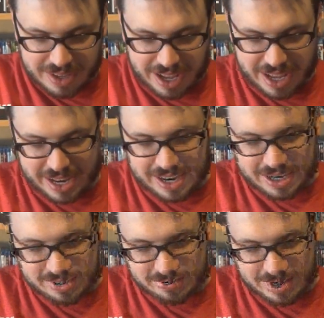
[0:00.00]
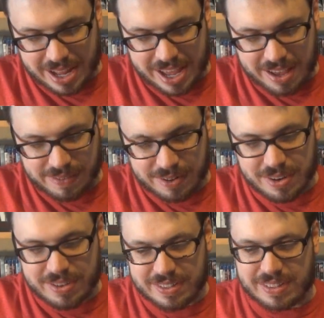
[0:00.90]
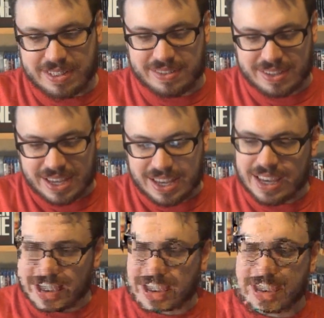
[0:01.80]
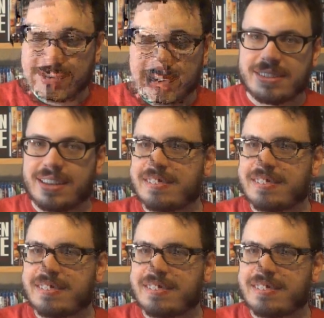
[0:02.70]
Next one I have here, this is Heat.